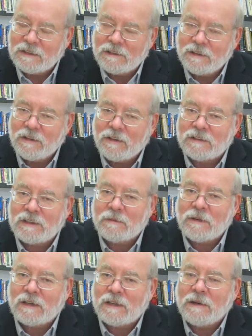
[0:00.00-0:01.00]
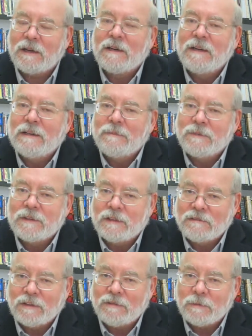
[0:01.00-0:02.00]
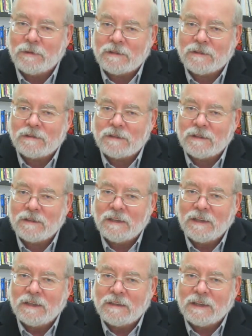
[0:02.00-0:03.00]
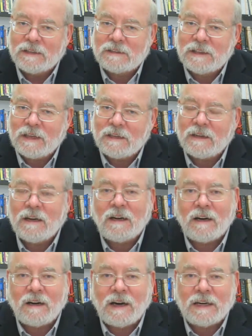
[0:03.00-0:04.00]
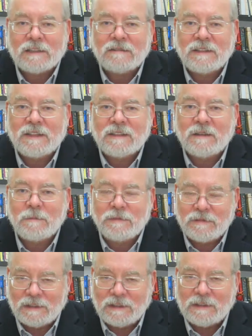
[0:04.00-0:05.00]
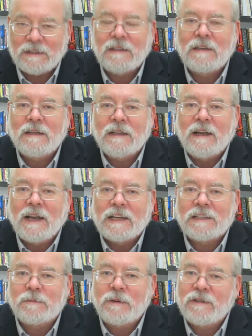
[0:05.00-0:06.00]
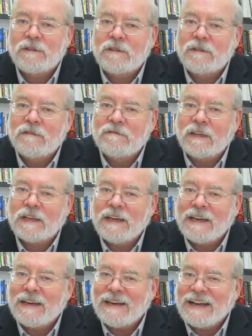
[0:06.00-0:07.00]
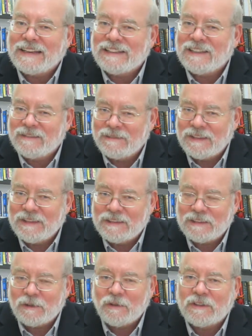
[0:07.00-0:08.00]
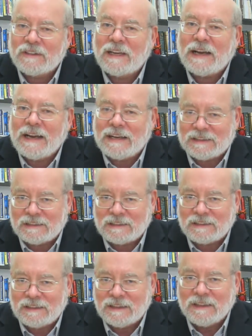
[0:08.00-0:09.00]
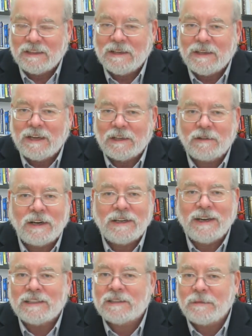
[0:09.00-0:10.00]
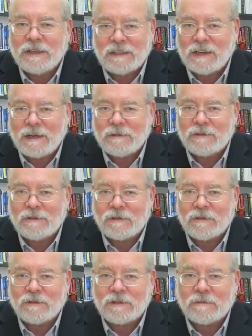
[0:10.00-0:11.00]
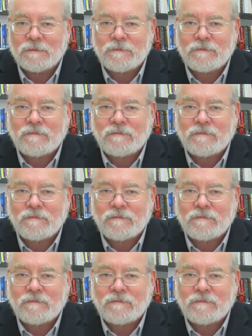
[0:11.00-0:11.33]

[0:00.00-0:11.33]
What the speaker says: you notice I'm talking about deliverables, things that are actually completed, as opposed to looking at activities or tasks and trying to estimate times for those.